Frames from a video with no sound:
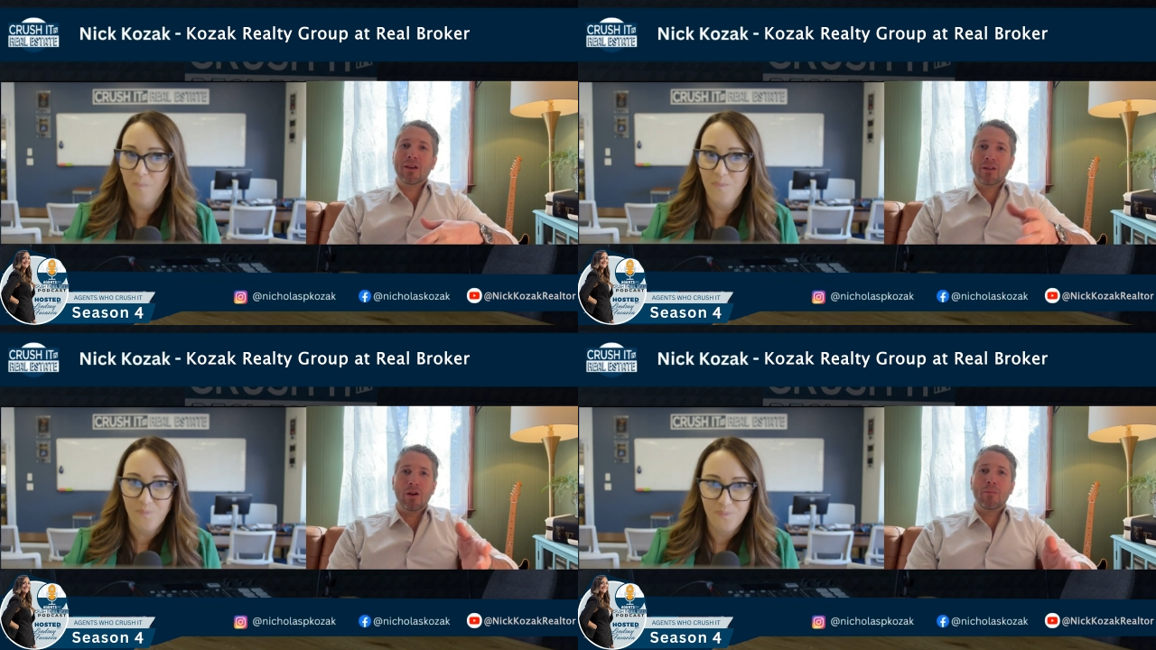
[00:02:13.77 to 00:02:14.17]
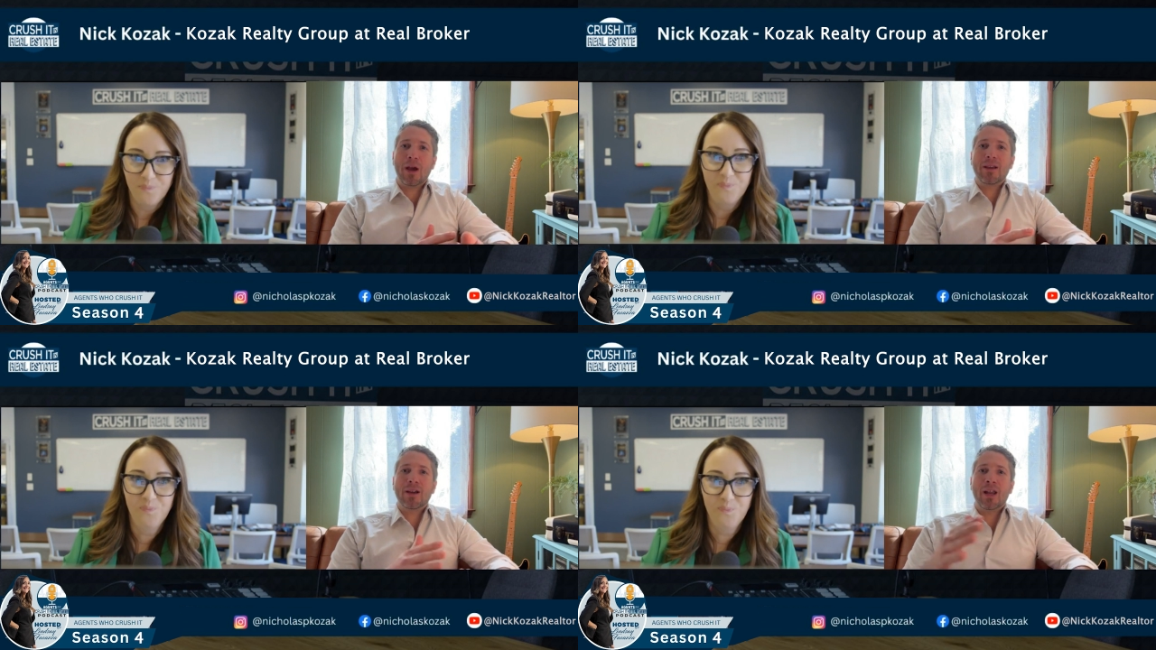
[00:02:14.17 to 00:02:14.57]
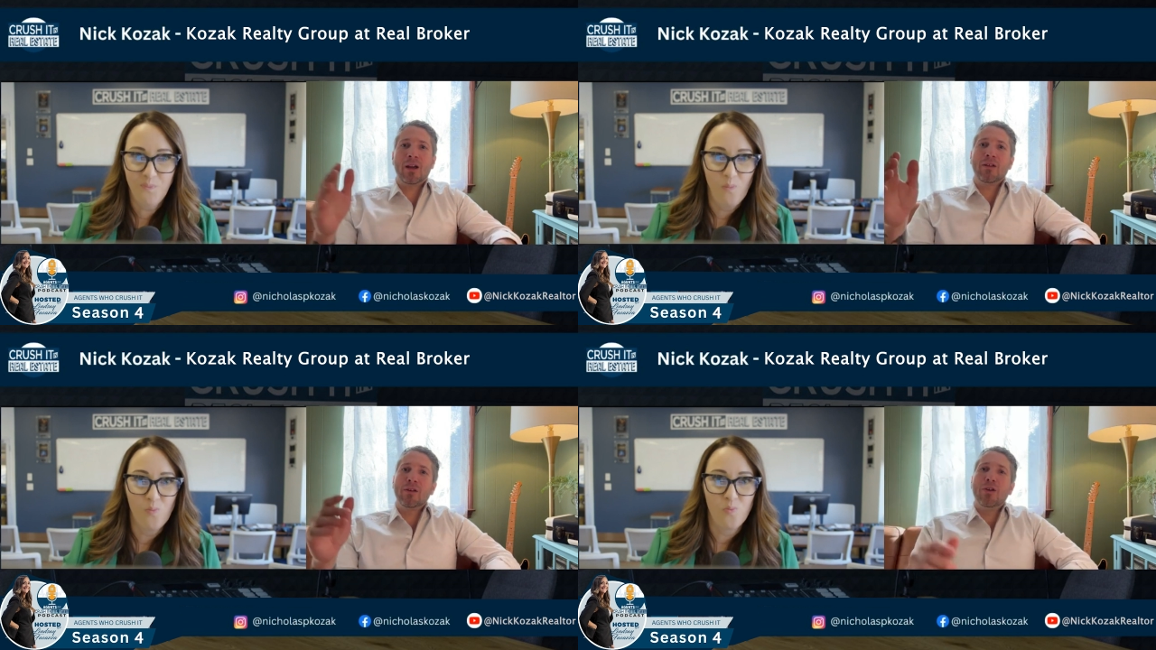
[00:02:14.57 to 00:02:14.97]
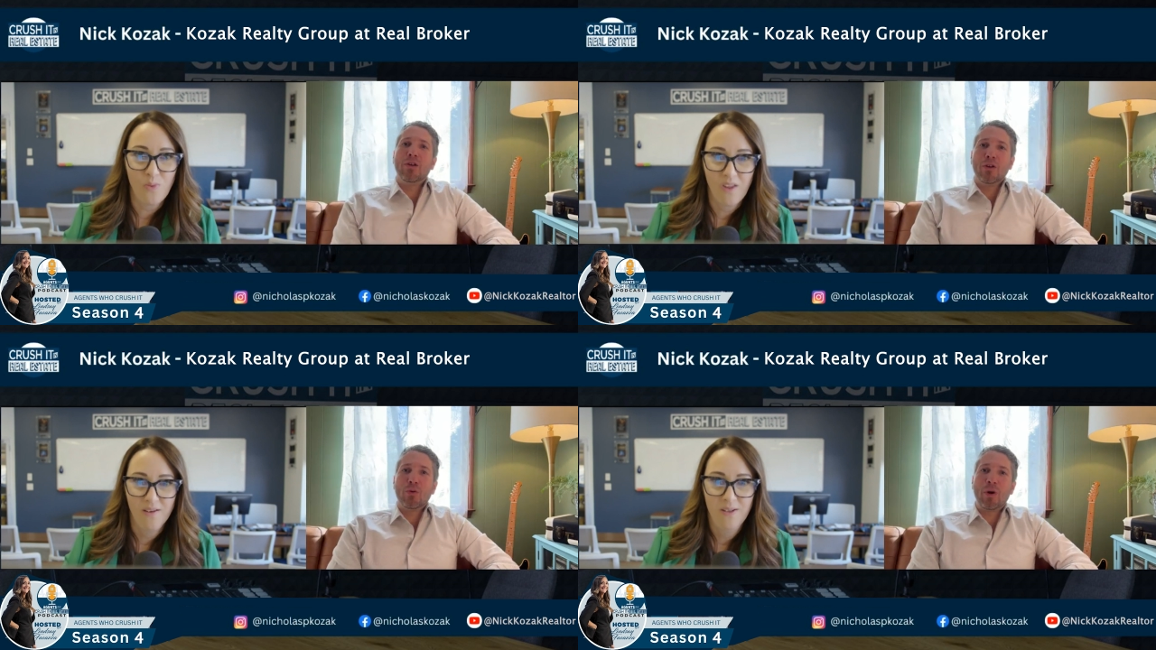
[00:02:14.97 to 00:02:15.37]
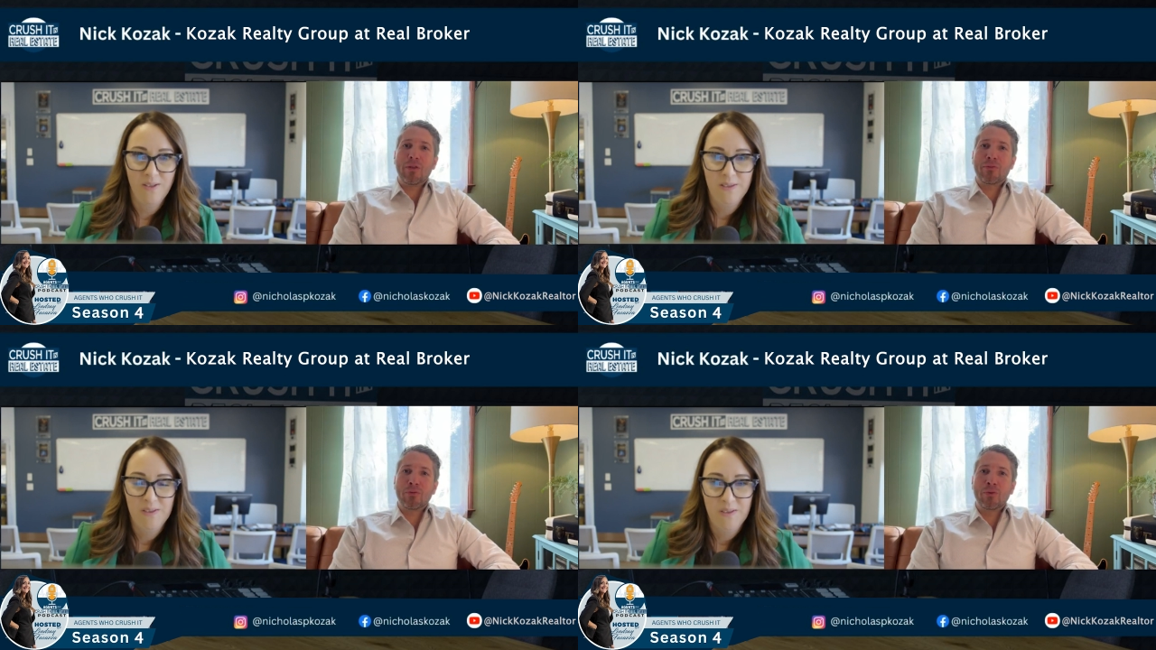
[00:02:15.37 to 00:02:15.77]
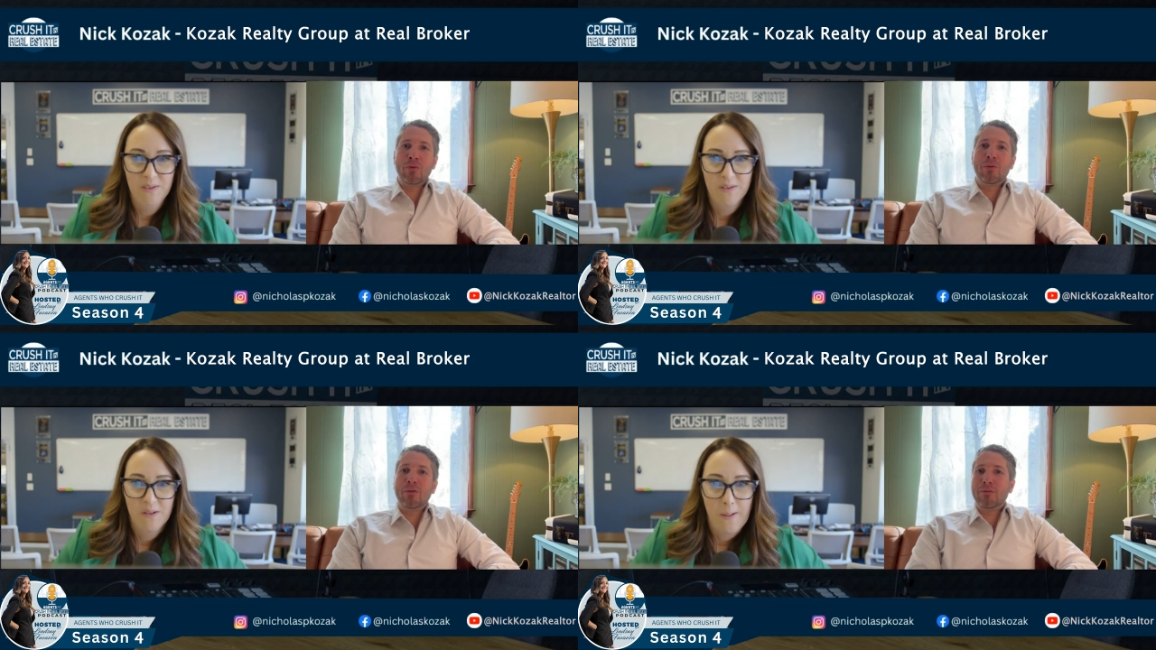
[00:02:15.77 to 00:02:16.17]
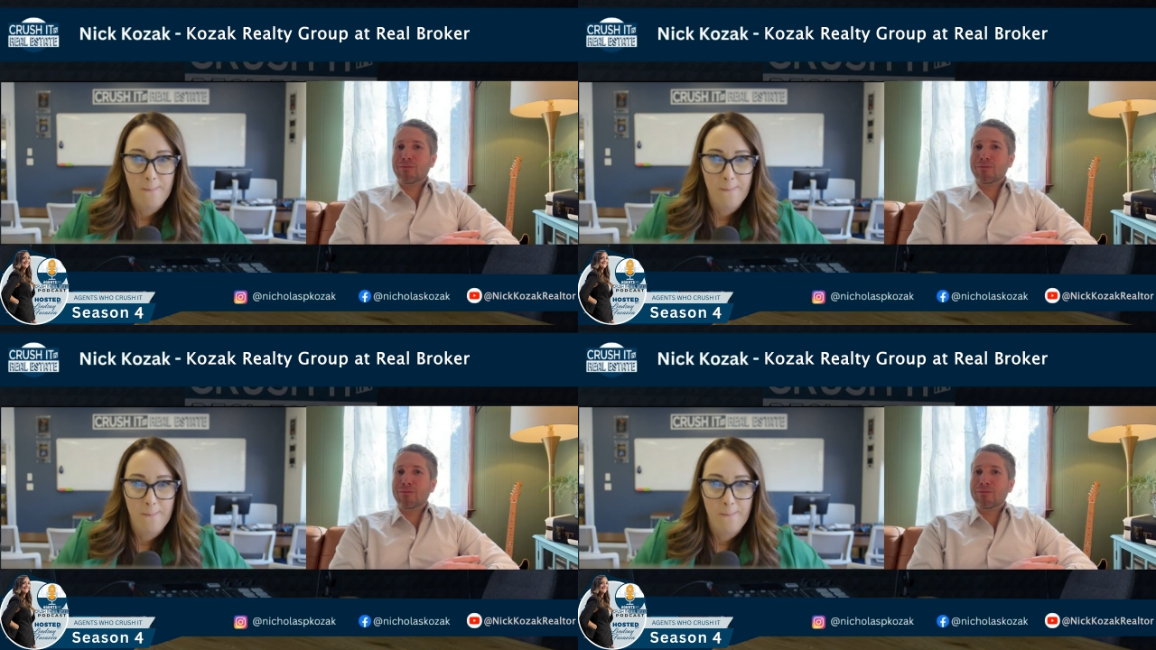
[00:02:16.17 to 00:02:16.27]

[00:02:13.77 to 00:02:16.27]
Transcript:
Speaker 1: You know, I kind of went through